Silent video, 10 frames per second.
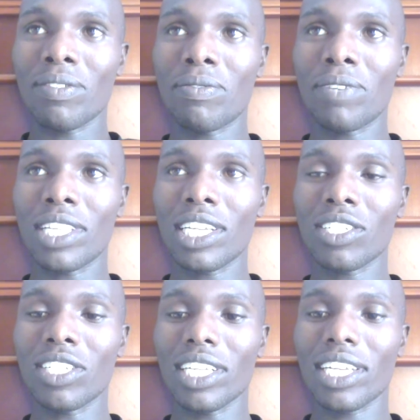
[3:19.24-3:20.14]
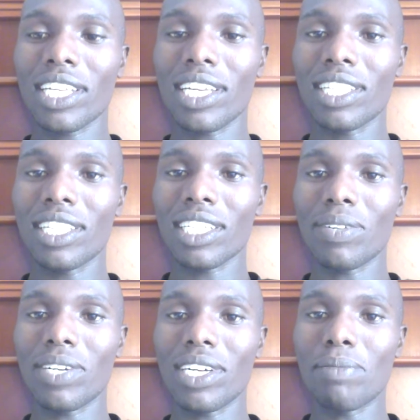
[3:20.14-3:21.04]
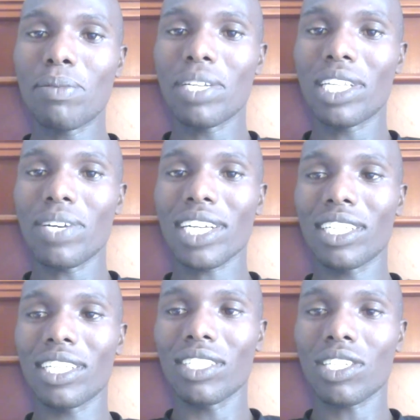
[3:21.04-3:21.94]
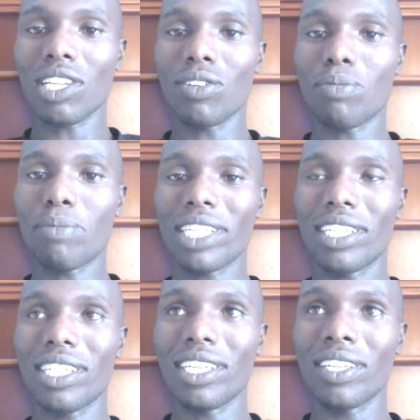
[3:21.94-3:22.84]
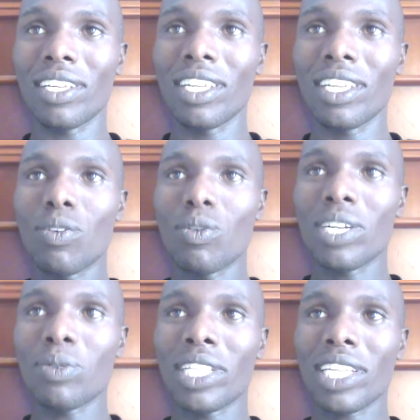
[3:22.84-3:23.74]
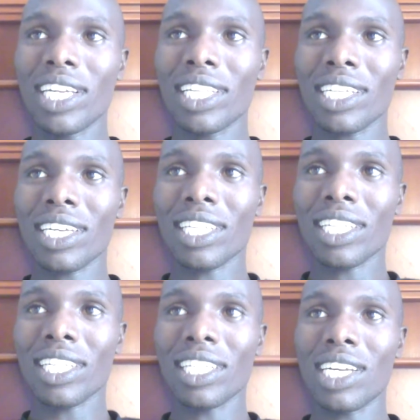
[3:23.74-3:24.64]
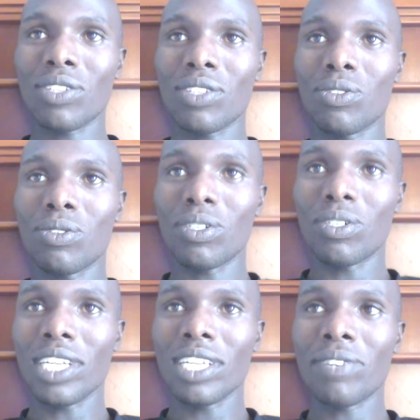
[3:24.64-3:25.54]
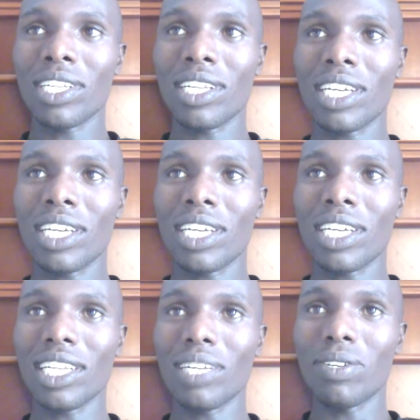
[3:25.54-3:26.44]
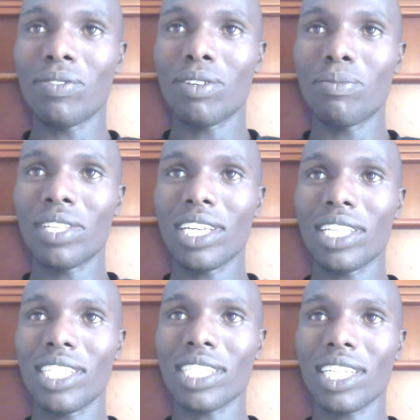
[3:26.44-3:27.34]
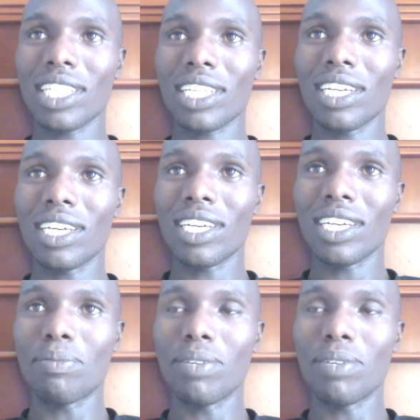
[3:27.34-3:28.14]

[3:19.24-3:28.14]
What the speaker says: federation in Kenya, I think they were acting slow, but we tried as athletes now to even recently we formed there's another